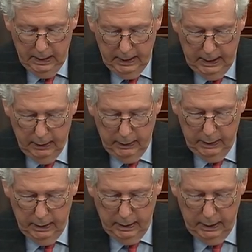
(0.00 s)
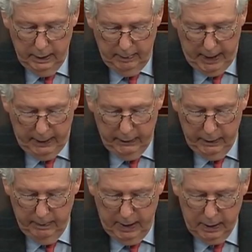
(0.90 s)
Now, on another matter,
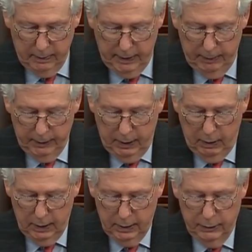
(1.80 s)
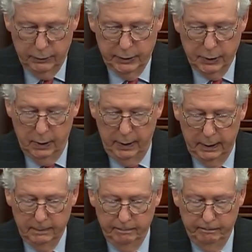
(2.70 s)
the American people know our country is
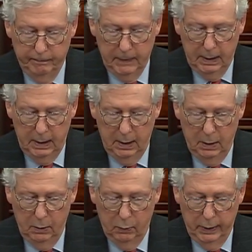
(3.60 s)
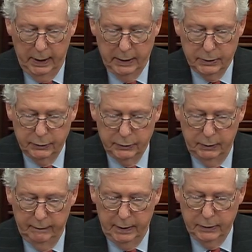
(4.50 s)
hurting. One national
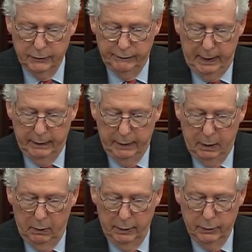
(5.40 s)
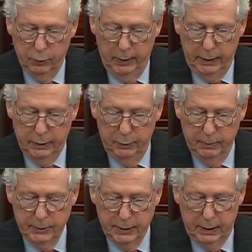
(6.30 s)
survey just found that only
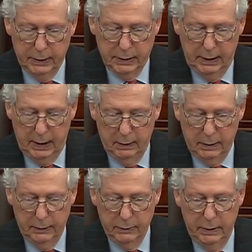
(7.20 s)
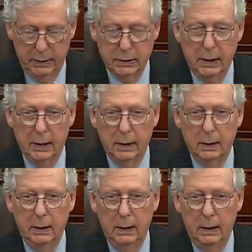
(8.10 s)
22% say our country is headed
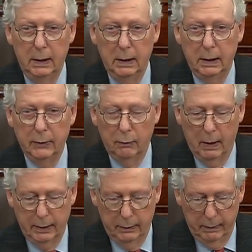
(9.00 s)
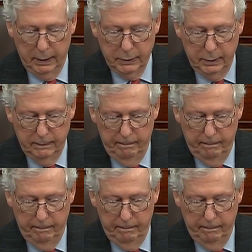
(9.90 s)
in the right direction.